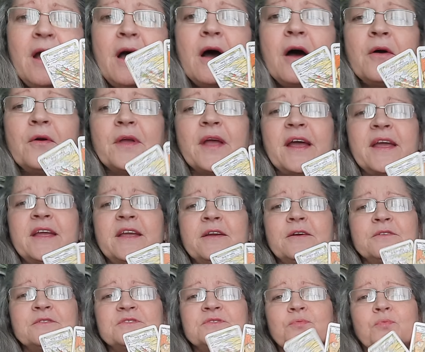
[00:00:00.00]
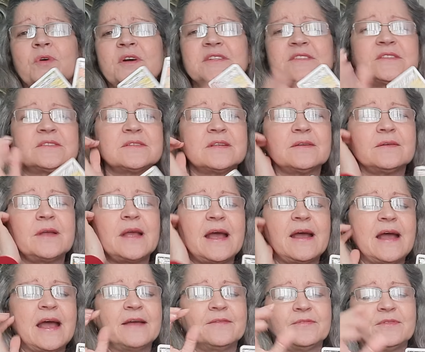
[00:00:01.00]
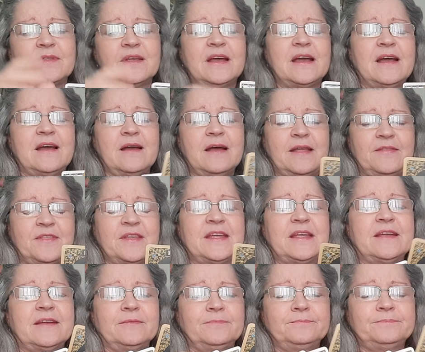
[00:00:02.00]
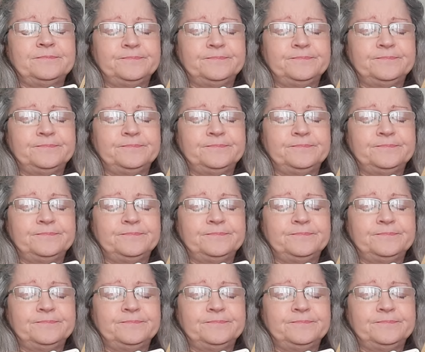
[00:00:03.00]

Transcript: Okay, here's what's, I, I think,